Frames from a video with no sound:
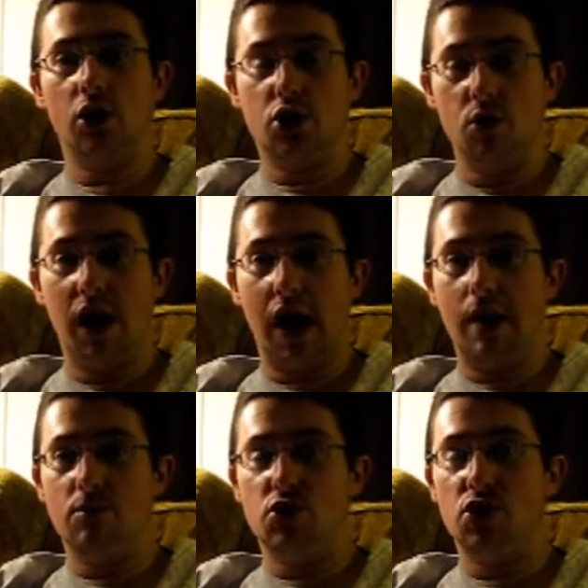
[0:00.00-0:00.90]
2
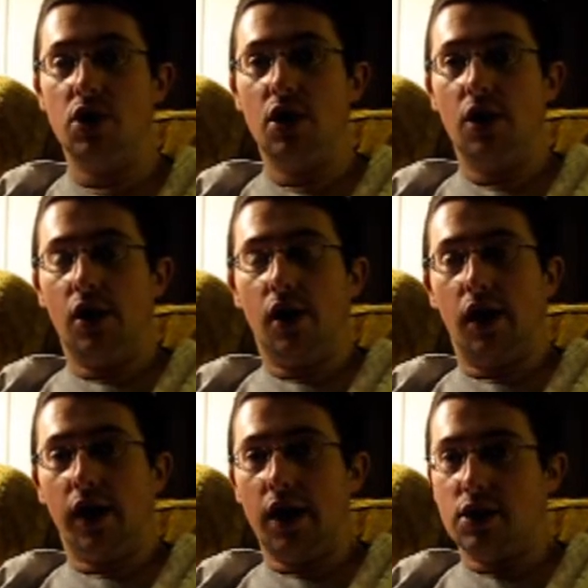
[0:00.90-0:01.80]
games
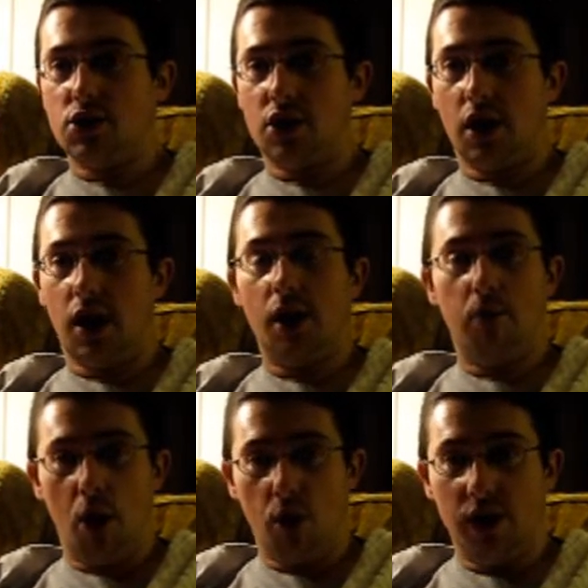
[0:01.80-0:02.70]
against an
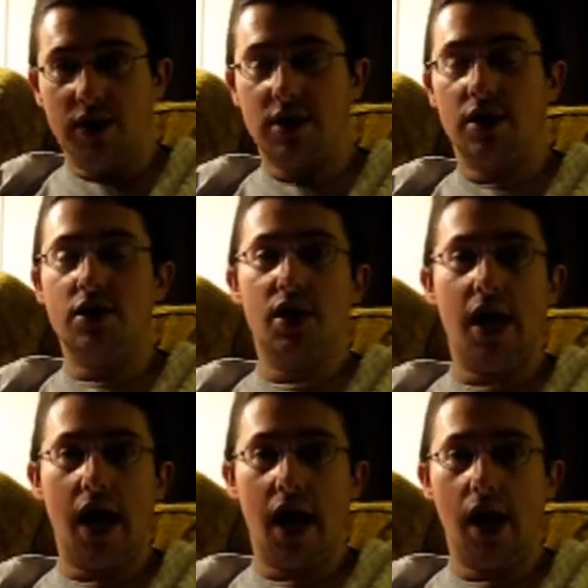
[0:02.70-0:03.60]
opponent
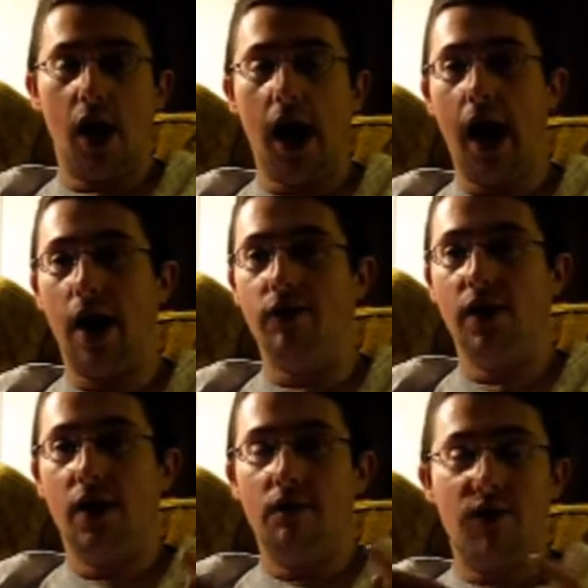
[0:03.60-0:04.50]
today, and
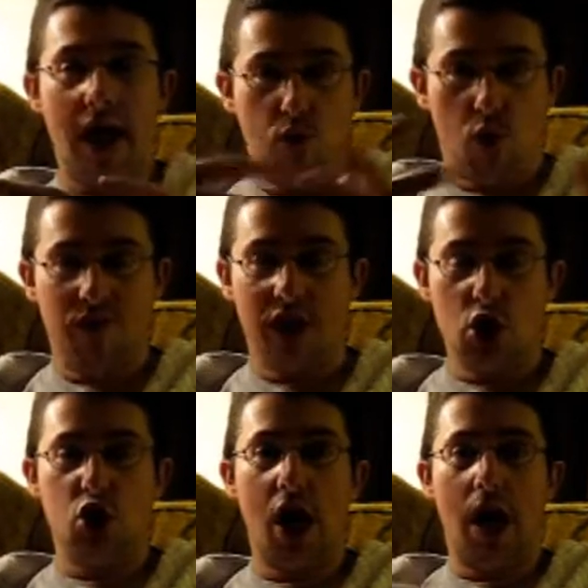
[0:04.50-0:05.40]
they had more of an
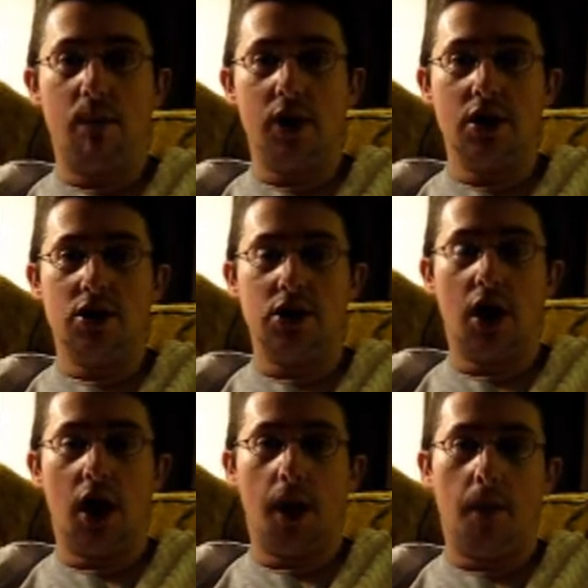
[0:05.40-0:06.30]
enchantment,
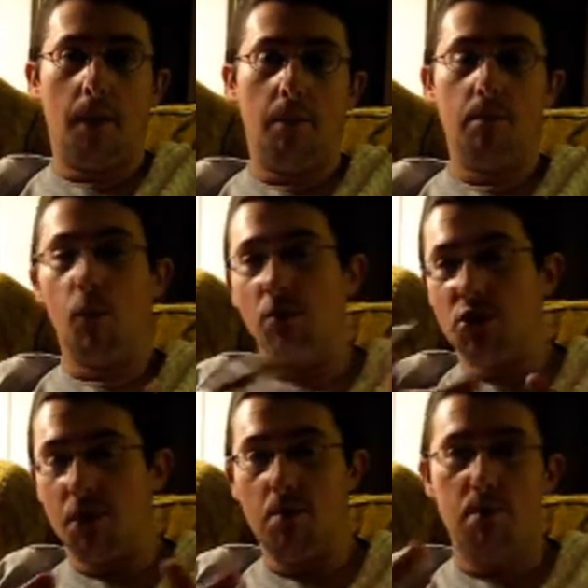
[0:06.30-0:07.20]

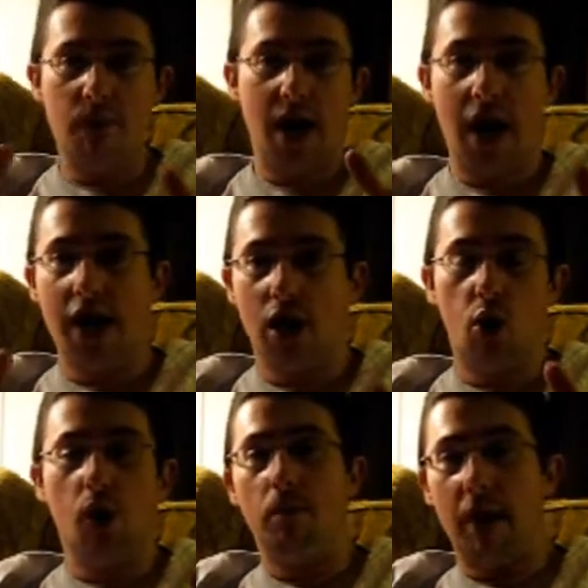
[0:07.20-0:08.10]
almost a Naya
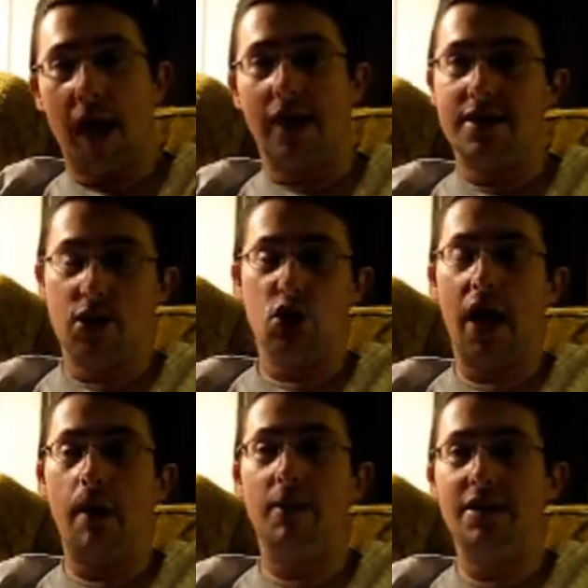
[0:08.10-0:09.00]
or Bant
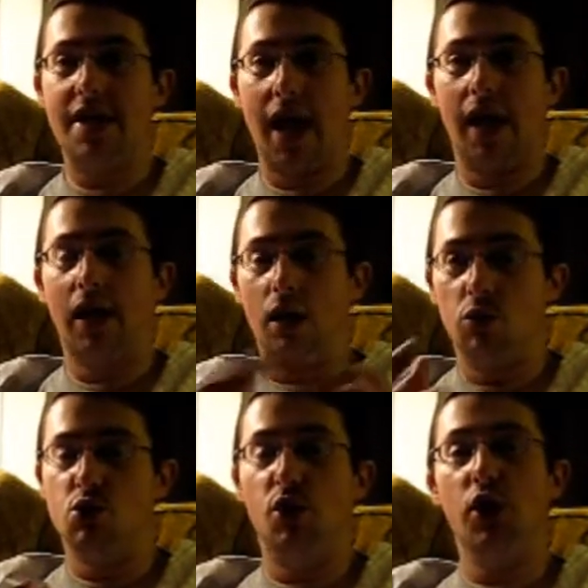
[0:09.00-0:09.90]
enchantment deck, and it
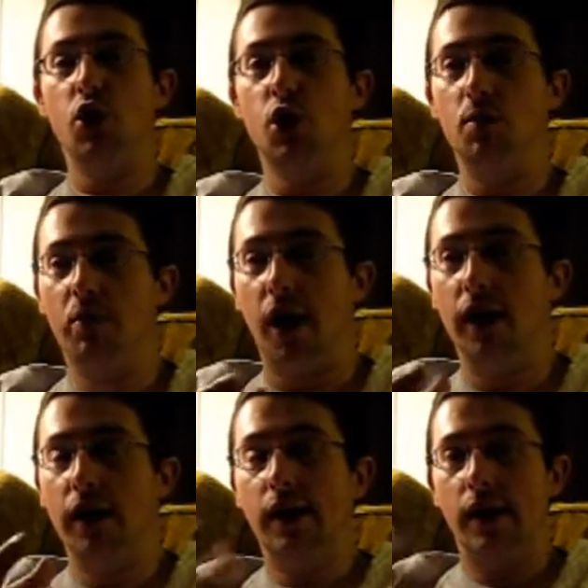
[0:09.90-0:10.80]
was really good, but